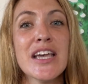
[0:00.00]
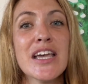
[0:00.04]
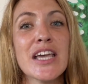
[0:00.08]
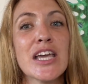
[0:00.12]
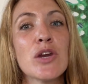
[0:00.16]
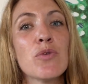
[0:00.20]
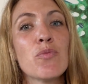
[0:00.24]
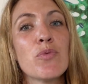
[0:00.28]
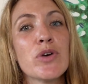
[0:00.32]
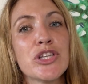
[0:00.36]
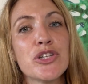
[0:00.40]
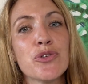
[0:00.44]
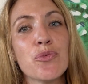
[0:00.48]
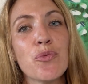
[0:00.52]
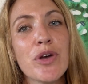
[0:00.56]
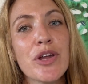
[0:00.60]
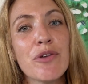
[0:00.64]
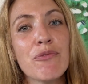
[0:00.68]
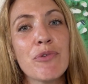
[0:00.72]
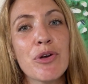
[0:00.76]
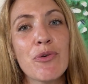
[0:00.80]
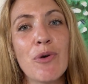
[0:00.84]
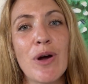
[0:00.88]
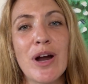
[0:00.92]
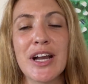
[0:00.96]
in which we
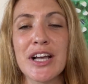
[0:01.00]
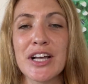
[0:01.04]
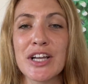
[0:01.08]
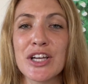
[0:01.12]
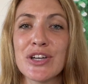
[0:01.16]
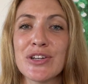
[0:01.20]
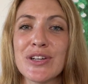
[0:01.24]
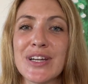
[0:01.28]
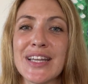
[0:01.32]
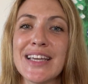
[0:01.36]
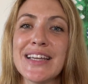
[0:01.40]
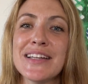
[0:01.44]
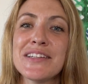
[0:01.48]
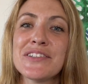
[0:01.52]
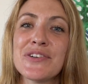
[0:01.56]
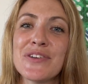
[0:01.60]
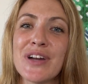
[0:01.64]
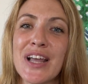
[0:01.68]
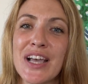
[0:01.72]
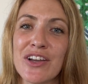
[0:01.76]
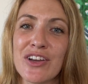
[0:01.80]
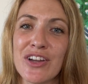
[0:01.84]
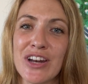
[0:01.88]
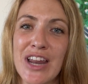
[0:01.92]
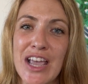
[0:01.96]
require good
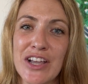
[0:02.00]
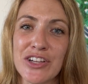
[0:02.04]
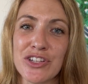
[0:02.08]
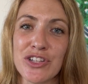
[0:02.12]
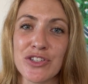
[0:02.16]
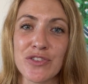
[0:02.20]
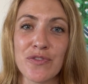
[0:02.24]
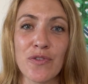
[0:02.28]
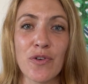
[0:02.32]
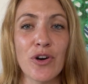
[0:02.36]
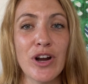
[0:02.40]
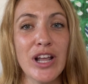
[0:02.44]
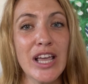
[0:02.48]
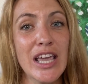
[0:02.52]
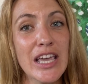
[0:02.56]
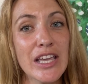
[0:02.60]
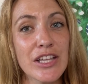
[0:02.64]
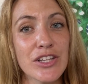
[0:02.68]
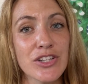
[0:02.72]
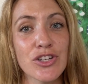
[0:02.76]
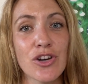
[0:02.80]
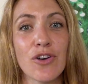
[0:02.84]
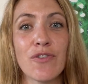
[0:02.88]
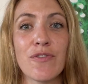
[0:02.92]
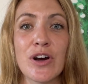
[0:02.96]
internet connections for
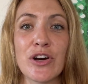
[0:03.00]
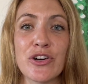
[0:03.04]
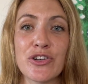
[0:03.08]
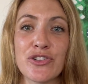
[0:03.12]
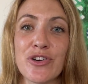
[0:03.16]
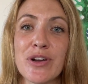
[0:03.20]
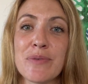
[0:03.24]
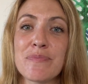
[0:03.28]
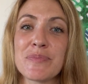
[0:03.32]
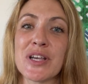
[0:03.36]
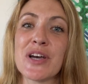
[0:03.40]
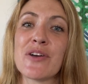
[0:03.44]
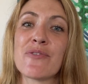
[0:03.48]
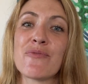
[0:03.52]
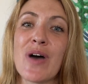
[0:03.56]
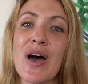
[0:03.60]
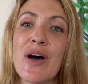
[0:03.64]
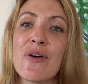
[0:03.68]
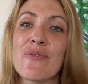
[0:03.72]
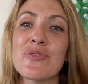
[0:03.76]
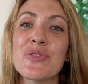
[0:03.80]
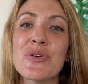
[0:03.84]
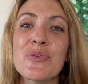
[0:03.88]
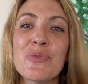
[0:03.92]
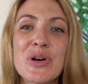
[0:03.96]
each of our trips
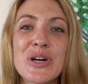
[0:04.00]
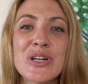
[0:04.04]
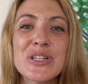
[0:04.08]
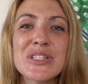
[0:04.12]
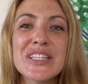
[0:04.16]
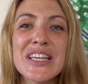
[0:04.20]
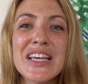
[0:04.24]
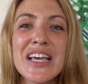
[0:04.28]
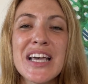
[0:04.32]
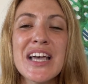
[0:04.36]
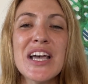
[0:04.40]
around the world,